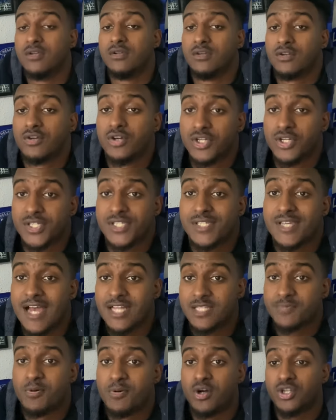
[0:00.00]
Could have
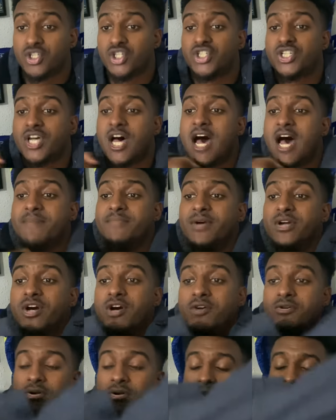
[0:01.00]
sacked Poch time
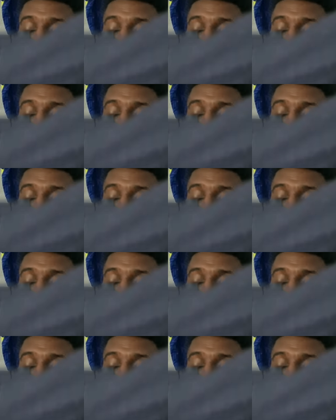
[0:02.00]
ago.